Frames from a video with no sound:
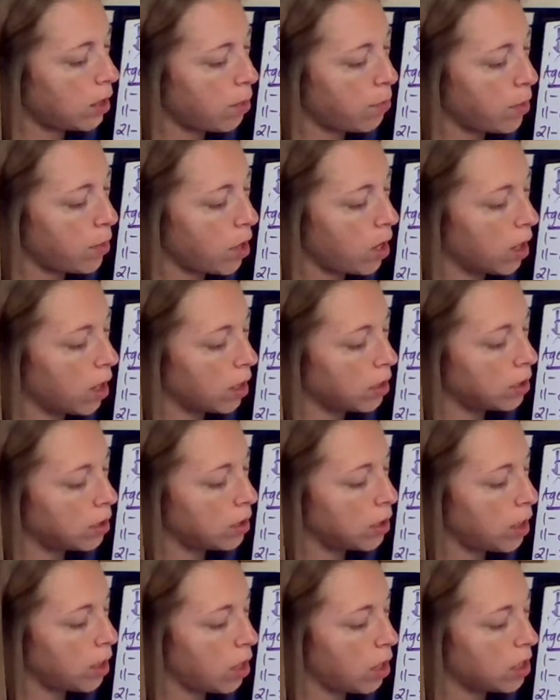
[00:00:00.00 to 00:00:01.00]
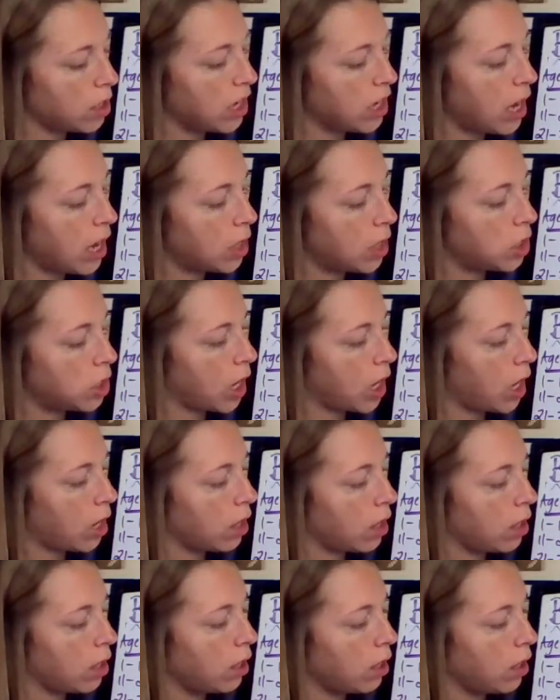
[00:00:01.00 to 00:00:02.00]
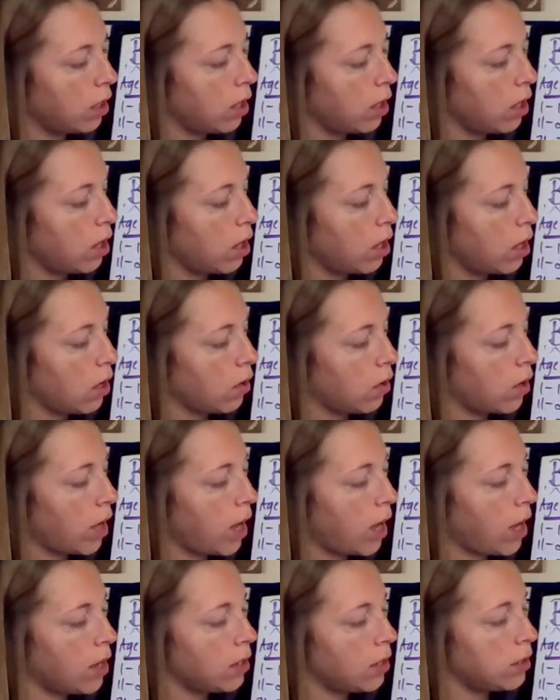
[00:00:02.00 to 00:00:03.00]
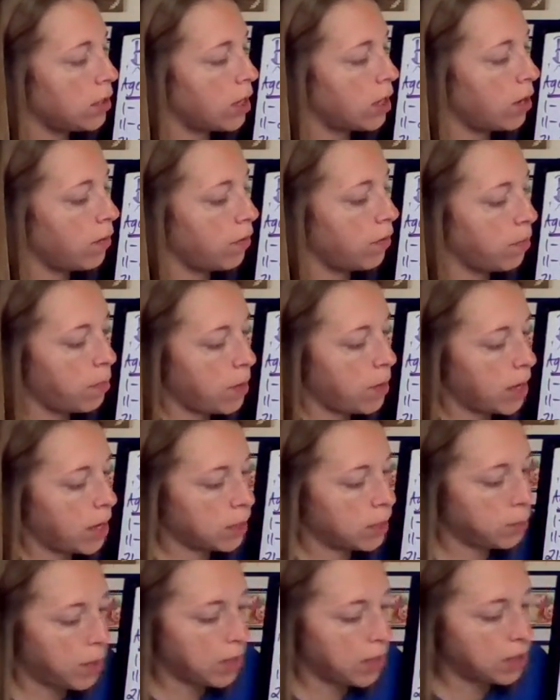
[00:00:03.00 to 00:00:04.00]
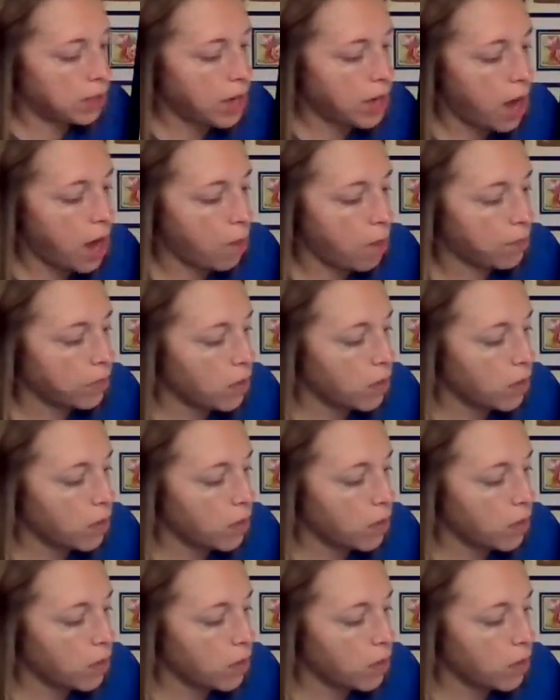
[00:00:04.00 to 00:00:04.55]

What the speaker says: bars. They're touching, okay, instead of being spaced out.